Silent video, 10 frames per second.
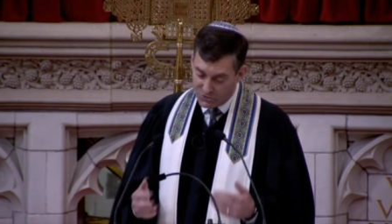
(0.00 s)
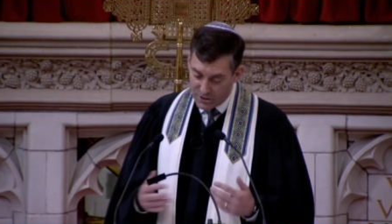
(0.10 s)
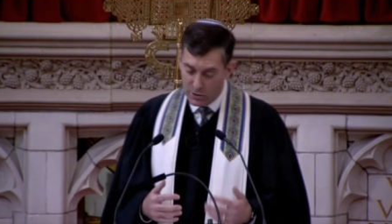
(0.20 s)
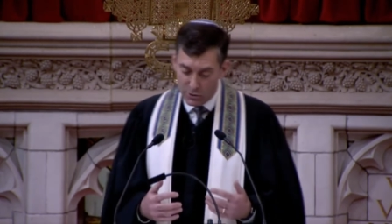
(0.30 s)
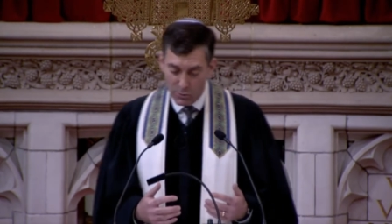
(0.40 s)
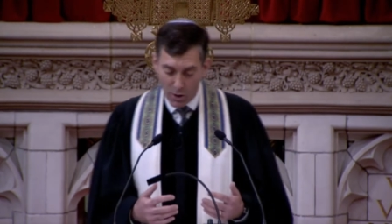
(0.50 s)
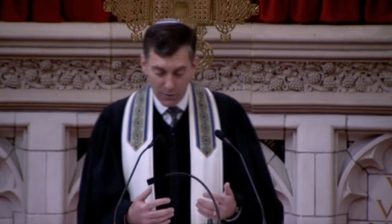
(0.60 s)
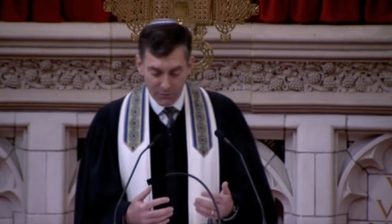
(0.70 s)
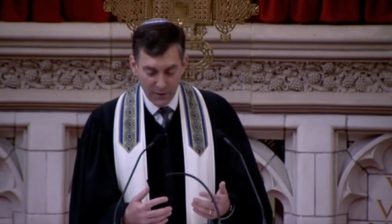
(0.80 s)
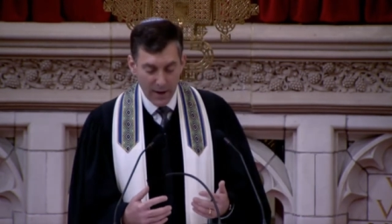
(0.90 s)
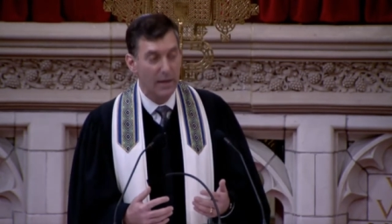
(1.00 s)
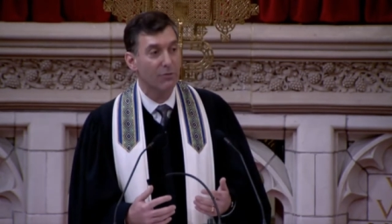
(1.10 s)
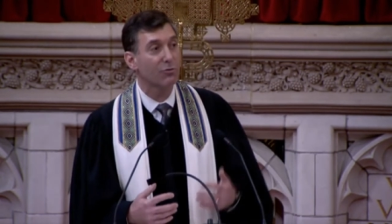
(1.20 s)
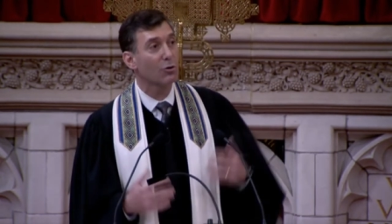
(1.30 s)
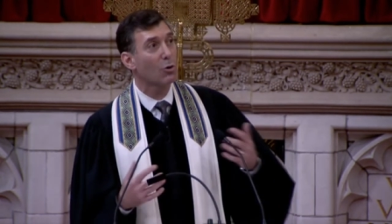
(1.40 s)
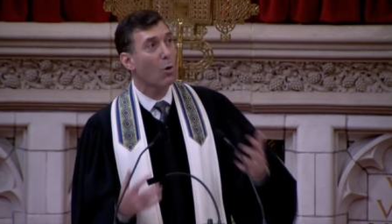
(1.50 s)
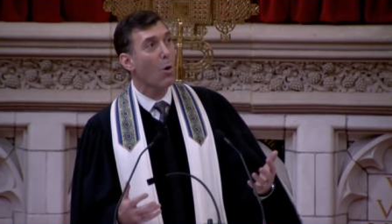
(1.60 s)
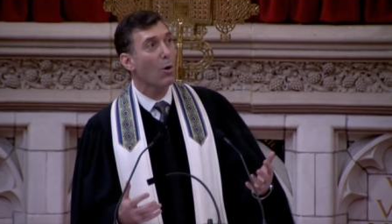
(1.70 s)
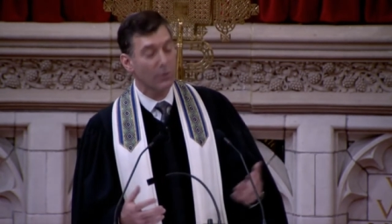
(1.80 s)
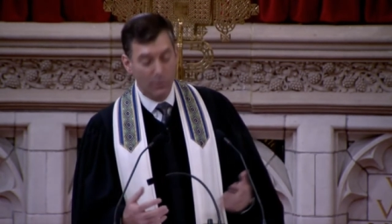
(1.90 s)
dear to our faiths,
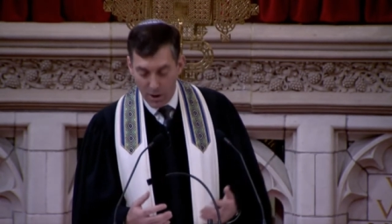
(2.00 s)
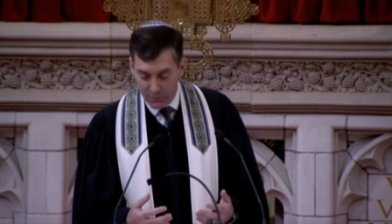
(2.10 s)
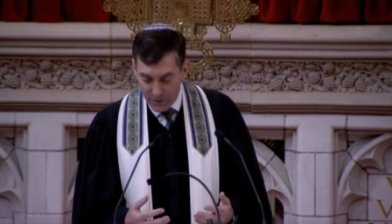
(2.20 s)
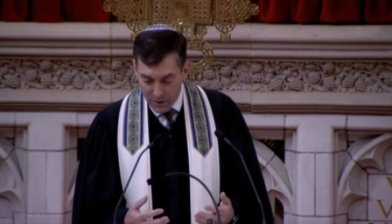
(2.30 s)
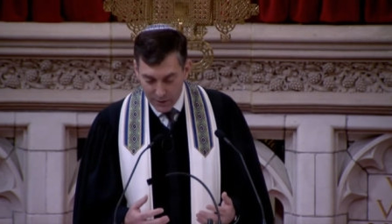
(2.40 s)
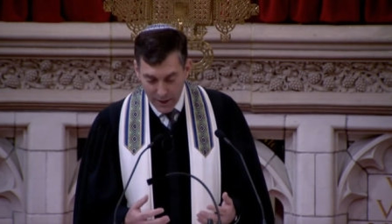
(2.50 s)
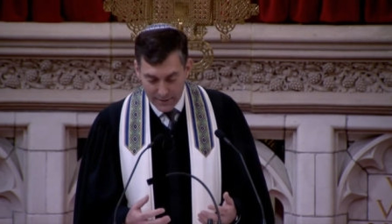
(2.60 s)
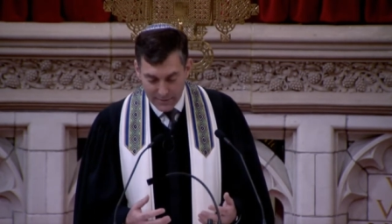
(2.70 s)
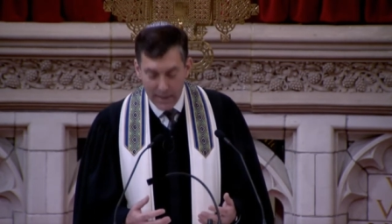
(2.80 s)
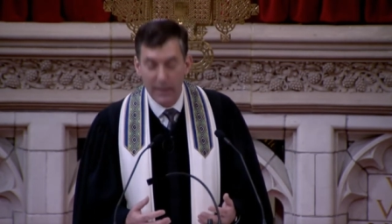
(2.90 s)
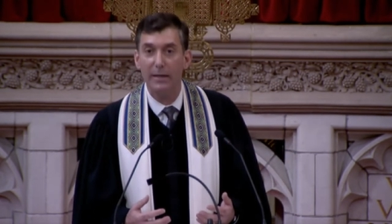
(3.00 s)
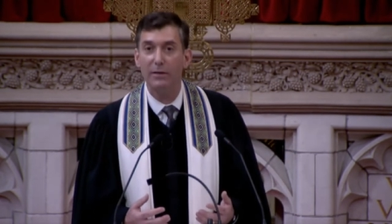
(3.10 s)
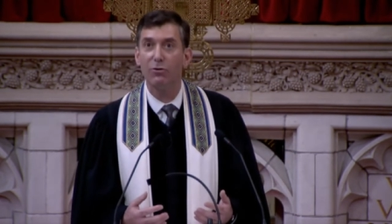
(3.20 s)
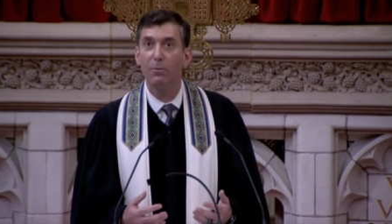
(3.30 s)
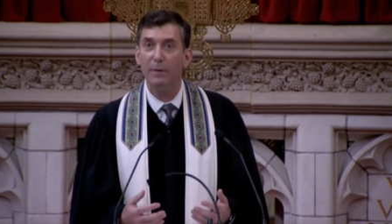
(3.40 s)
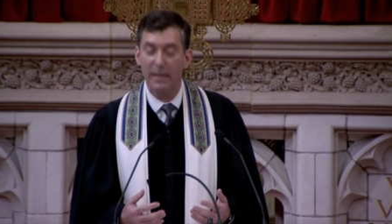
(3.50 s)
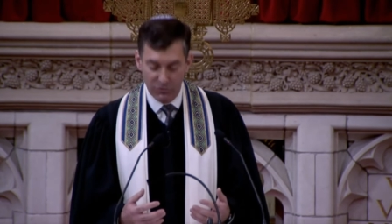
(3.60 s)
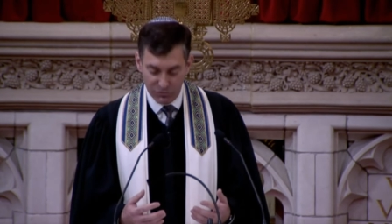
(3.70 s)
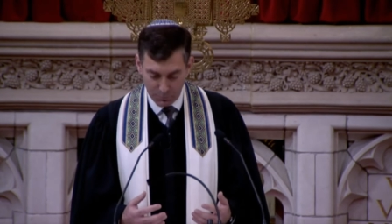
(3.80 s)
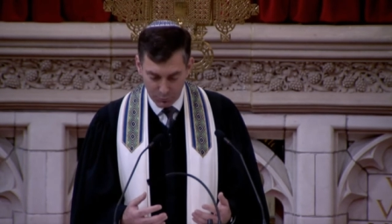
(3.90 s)
core to our very identities, are being
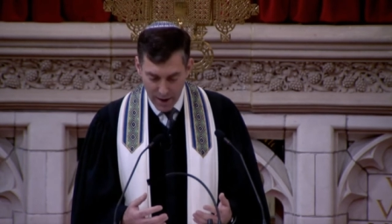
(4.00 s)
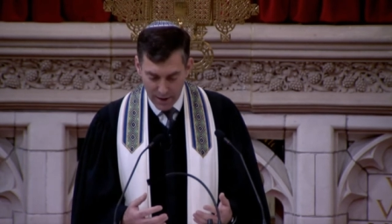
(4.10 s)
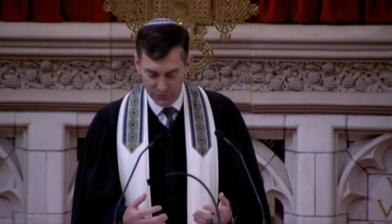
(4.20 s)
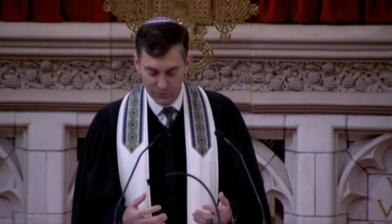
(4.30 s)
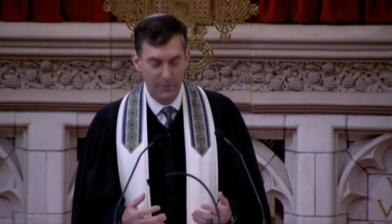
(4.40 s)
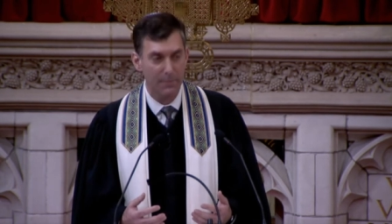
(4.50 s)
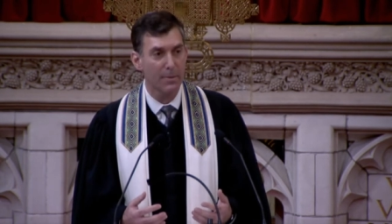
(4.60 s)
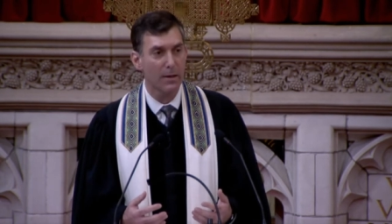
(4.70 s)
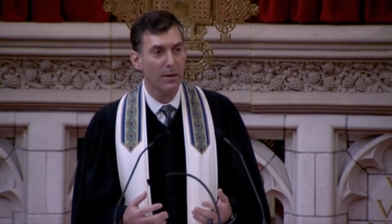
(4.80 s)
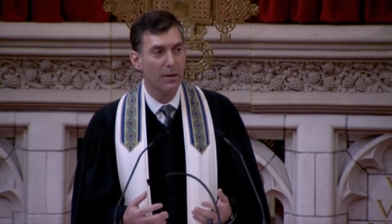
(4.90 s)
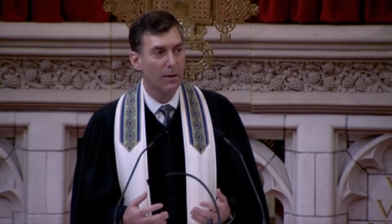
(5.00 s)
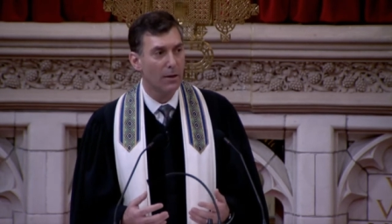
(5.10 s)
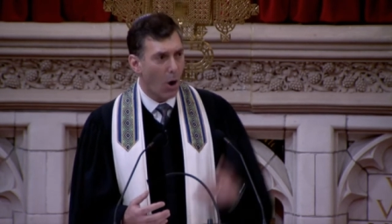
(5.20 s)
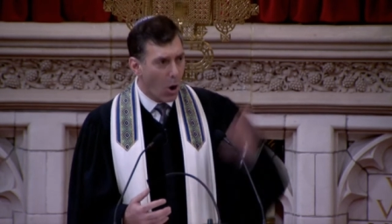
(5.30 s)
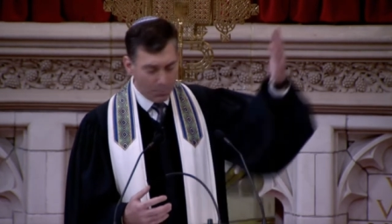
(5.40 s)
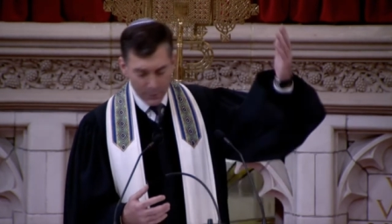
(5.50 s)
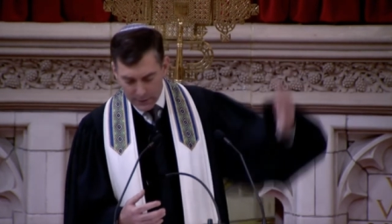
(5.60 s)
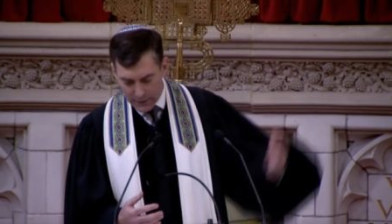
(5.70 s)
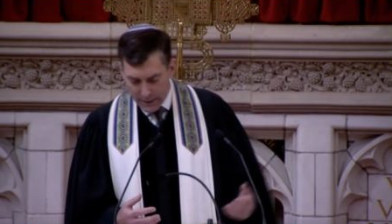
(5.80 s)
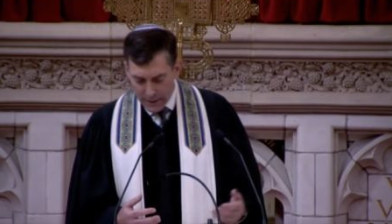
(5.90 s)
suppressed
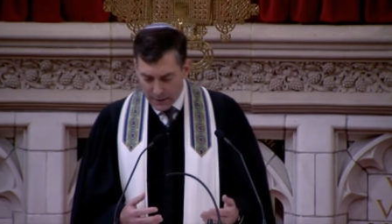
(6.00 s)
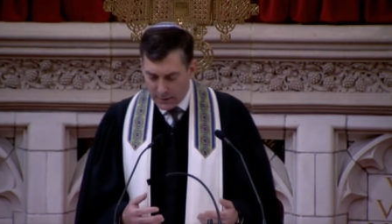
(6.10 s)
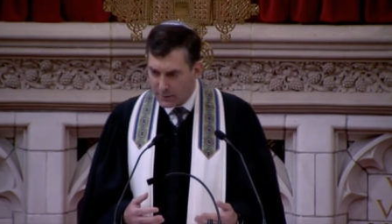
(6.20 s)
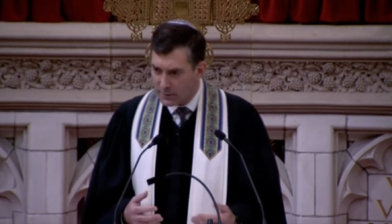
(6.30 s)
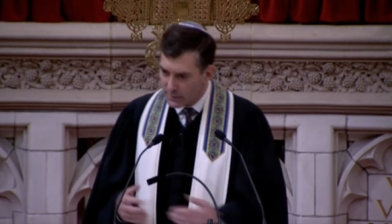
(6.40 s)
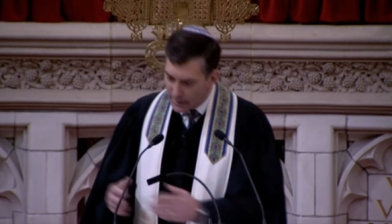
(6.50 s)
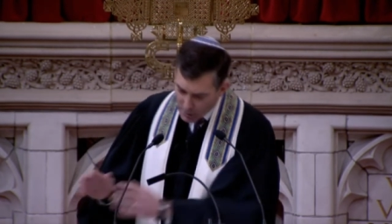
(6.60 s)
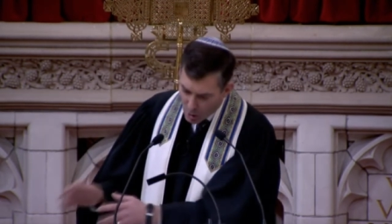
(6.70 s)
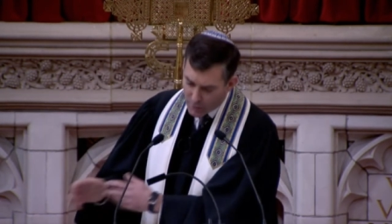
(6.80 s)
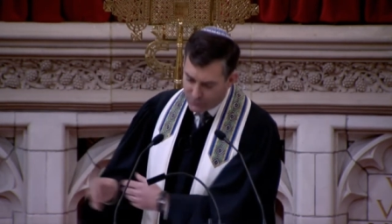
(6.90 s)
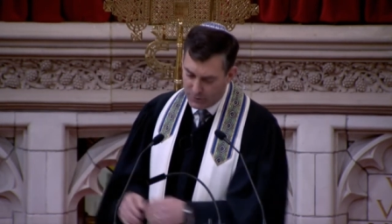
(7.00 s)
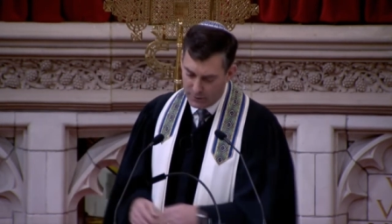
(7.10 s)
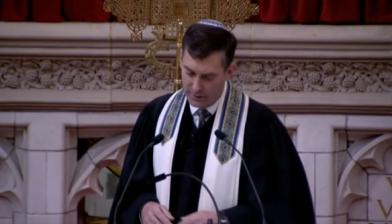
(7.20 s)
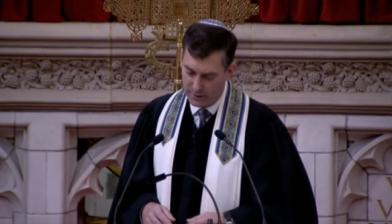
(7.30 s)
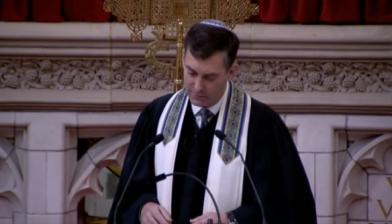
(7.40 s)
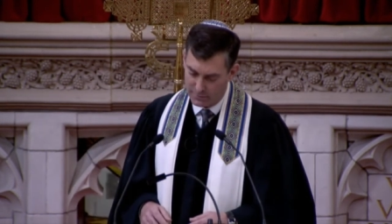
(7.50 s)
openly and artfully.